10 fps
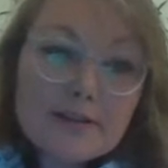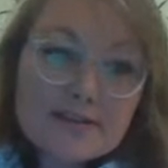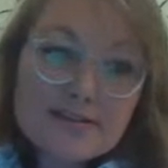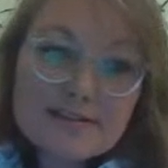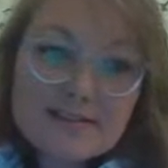
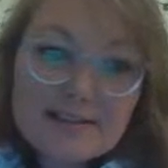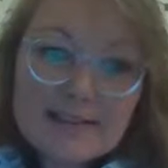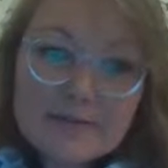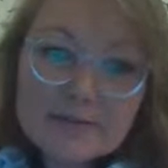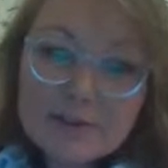This is a sea
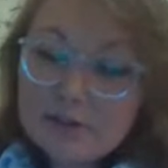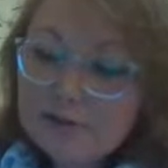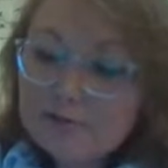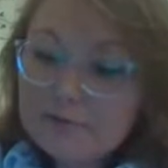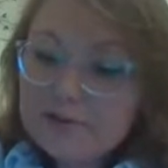level
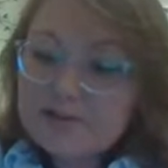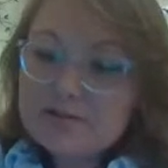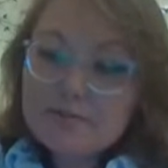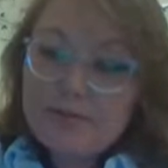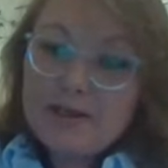curve which
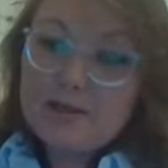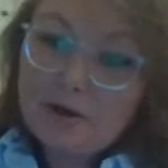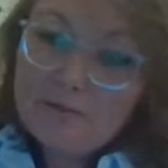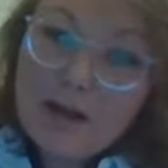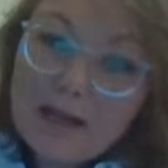has been
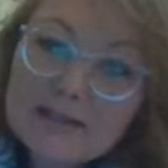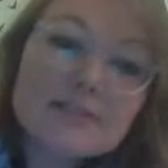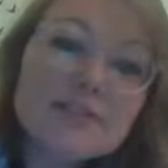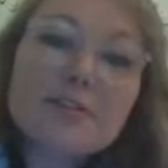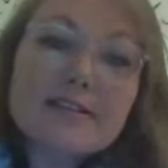
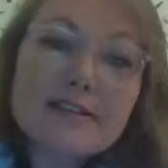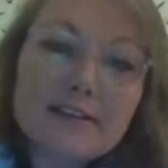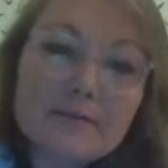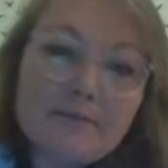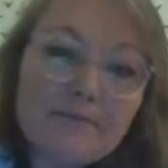compiled
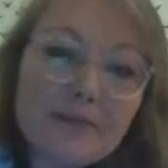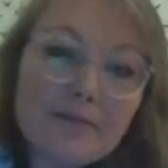using